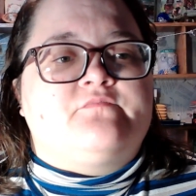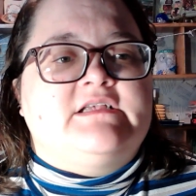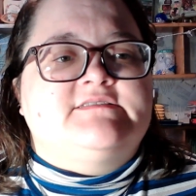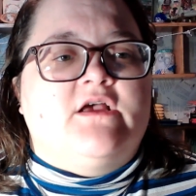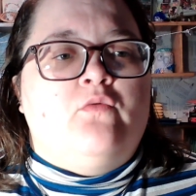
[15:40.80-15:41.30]

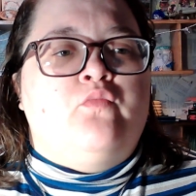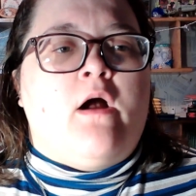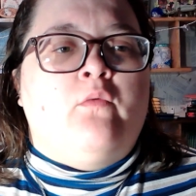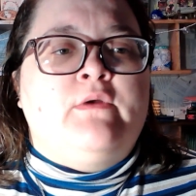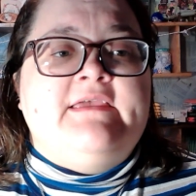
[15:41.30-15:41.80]
So
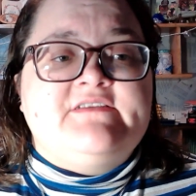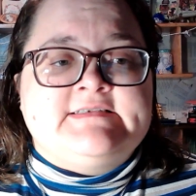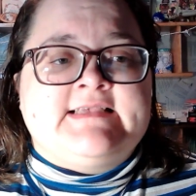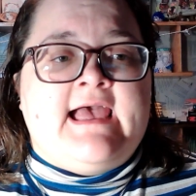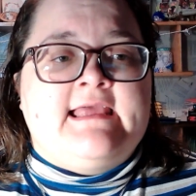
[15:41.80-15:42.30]
what we've
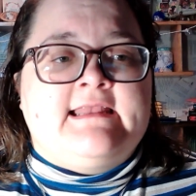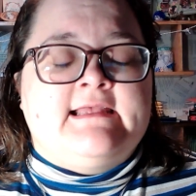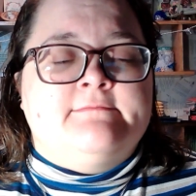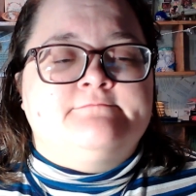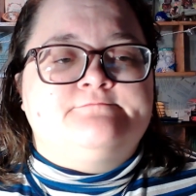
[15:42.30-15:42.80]

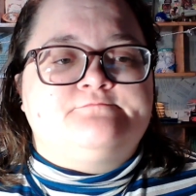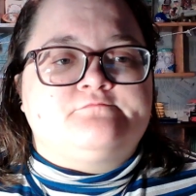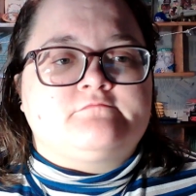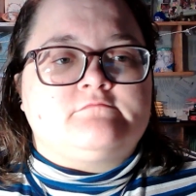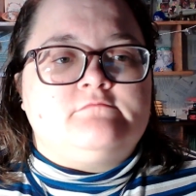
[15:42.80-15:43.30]
decided
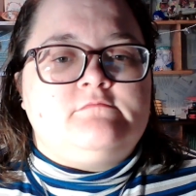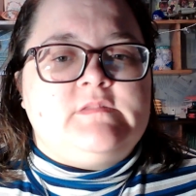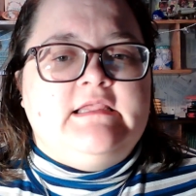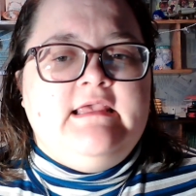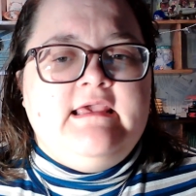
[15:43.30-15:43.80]

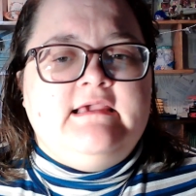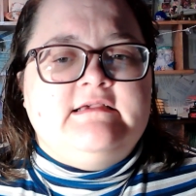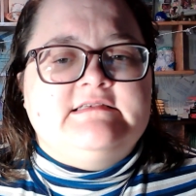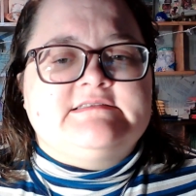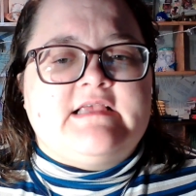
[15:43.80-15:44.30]

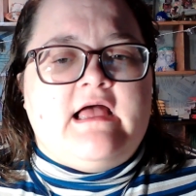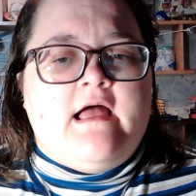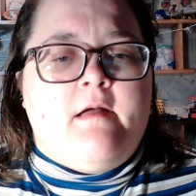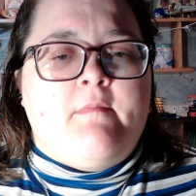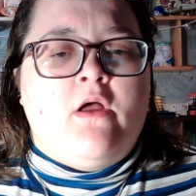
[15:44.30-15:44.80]
is
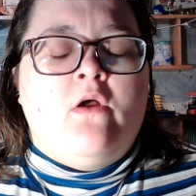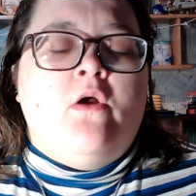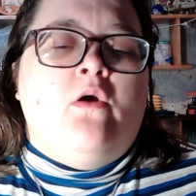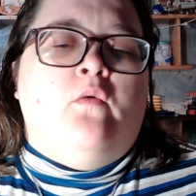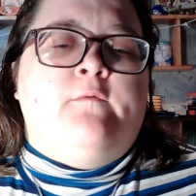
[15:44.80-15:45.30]

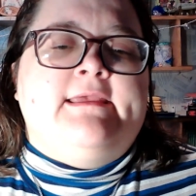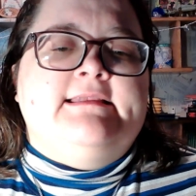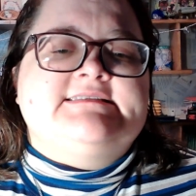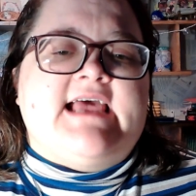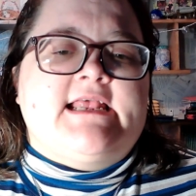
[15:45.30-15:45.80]

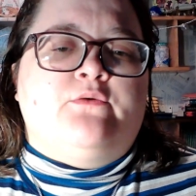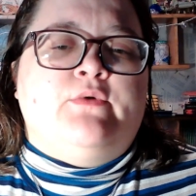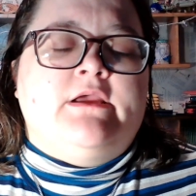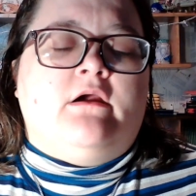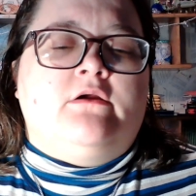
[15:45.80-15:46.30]

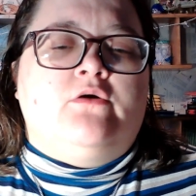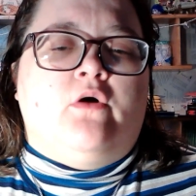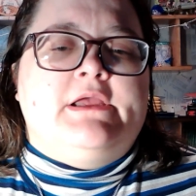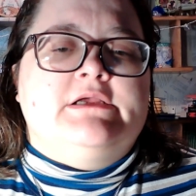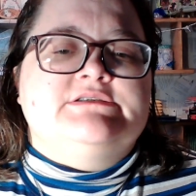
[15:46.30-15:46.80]
we are
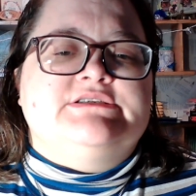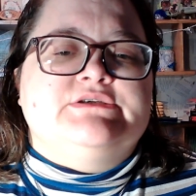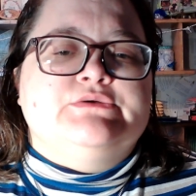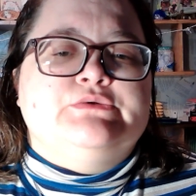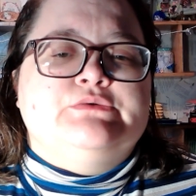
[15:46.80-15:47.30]
going
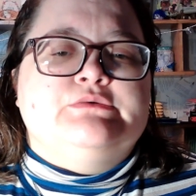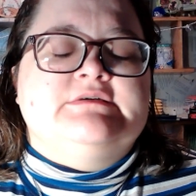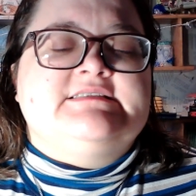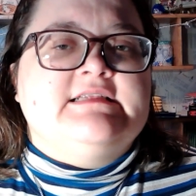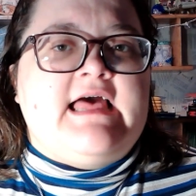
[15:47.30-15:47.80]
to
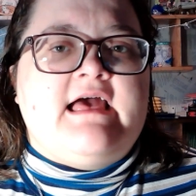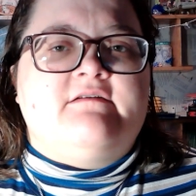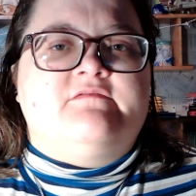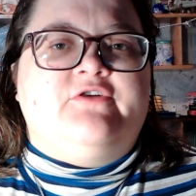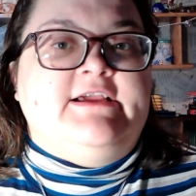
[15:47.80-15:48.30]
still
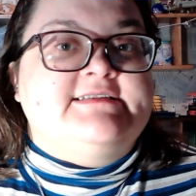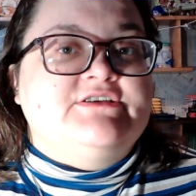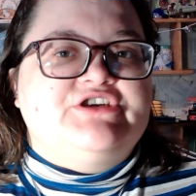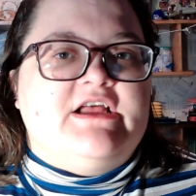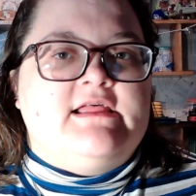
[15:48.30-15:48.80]
have Grace
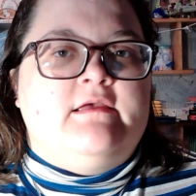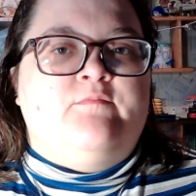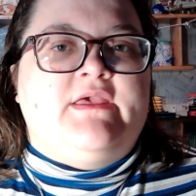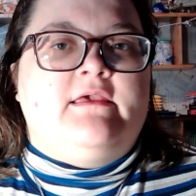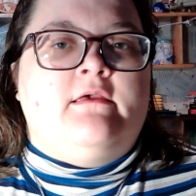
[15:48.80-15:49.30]
and Shelly
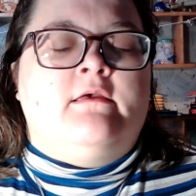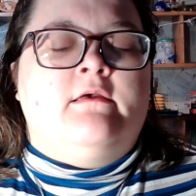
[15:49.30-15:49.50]
be